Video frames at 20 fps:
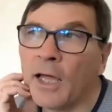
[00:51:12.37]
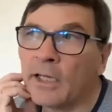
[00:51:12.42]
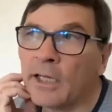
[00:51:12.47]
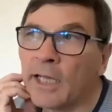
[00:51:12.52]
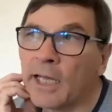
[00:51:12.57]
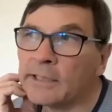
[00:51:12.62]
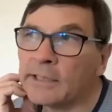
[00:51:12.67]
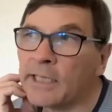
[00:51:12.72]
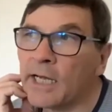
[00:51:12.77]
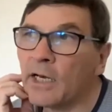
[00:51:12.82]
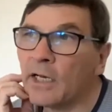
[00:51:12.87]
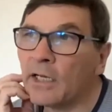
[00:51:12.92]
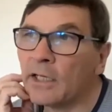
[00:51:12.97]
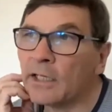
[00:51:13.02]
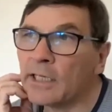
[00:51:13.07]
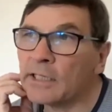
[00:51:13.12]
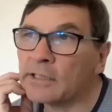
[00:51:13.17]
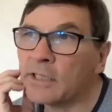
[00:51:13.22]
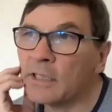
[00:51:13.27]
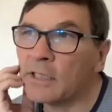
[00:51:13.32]
i get it i
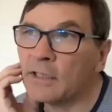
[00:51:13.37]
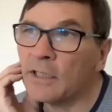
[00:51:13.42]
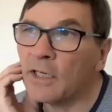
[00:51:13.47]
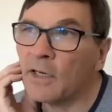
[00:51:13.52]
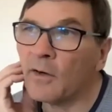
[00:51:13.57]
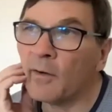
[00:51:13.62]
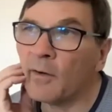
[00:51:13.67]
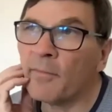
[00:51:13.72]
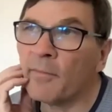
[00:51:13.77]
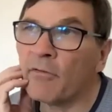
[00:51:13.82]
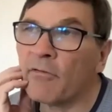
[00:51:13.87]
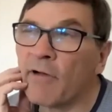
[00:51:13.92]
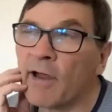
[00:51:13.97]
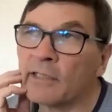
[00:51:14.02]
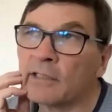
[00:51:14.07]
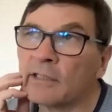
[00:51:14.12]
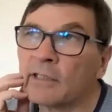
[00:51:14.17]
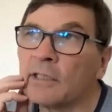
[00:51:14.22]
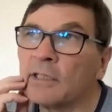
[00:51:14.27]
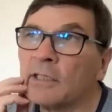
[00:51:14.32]
guess i you know i'm a
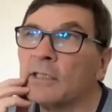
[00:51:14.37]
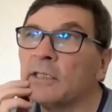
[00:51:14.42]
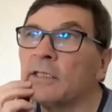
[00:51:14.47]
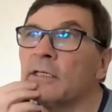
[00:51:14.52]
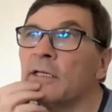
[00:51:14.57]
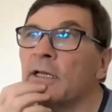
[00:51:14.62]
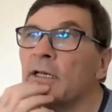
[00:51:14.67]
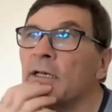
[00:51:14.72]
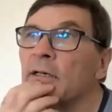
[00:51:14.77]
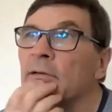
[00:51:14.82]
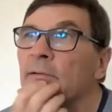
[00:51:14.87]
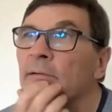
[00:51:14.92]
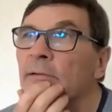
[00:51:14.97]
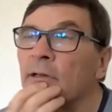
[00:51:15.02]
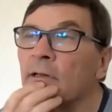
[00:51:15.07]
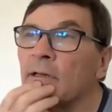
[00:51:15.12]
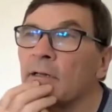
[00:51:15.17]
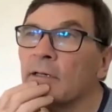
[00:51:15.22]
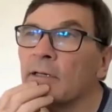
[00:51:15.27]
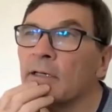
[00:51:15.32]
radical in in,
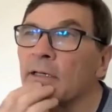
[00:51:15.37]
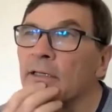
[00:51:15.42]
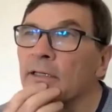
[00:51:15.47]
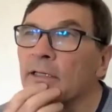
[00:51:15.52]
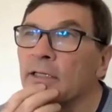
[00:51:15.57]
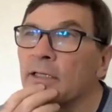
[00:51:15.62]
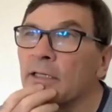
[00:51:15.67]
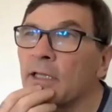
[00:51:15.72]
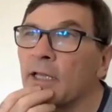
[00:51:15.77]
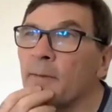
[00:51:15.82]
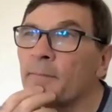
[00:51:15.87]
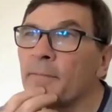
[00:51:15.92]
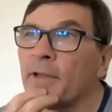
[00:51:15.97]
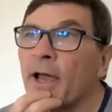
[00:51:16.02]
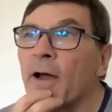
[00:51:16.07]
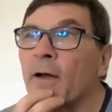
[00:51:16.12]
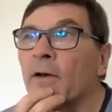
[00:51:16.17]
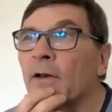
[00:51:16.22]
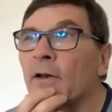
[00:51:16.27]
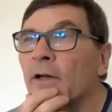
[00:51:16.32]
in deep
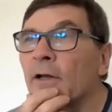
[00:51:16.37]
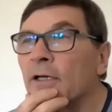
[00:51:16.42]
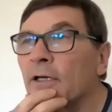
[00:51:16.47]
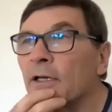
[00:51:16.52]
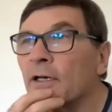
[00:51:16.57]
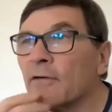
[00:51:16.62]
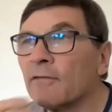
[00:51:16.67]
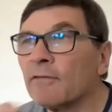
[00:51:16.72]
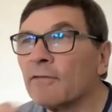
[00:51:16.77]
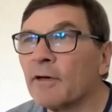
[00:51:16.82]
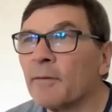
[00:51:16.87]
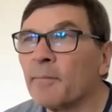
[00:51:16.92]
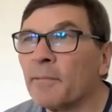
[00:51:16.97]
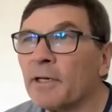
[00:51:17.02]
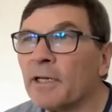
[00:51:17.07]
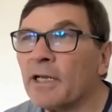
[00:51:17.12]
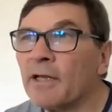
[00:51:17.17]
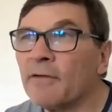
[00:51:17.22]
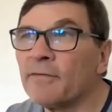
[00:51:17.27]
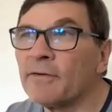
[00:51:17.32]
down and i kind of uh,
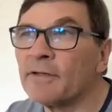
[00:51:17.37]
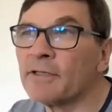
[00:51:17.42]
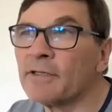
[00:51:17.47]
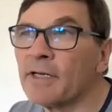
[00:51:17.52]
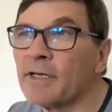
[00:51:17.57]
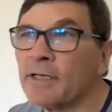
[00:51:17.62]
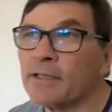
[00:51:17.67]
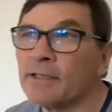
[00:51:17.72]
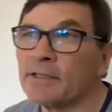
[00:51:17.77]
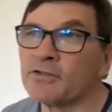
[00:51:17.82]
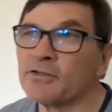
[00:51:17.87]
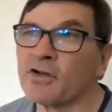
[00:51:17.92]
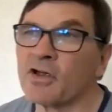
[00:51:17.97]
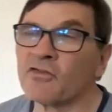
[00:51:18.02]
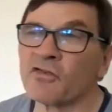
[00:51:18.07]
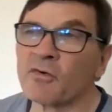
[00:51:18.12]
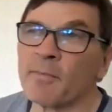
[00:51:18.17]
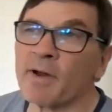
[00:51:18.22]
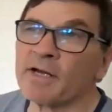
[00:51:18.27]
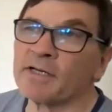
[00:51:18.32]
believe in in
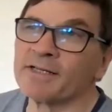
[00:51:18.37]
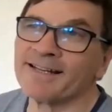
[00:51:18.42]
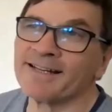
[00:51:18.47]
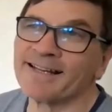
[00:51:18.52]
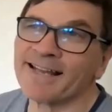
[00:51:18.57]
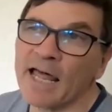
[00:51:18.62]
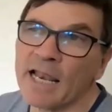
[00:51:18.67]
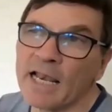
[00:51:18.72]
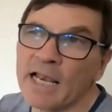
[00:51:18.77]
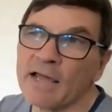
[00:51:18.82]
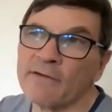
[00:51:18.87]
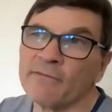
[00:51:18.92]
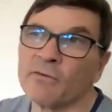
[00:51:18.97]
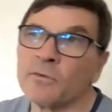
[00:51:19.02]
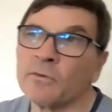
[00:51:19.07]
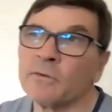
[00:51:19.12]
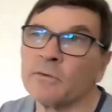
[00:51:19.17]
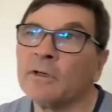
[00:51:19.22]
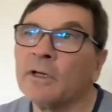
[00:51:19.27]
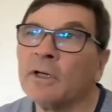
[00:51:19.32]
transformation at that
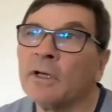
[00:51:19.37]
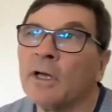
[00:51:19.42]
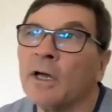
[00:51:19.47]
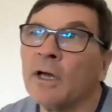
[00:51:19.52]
level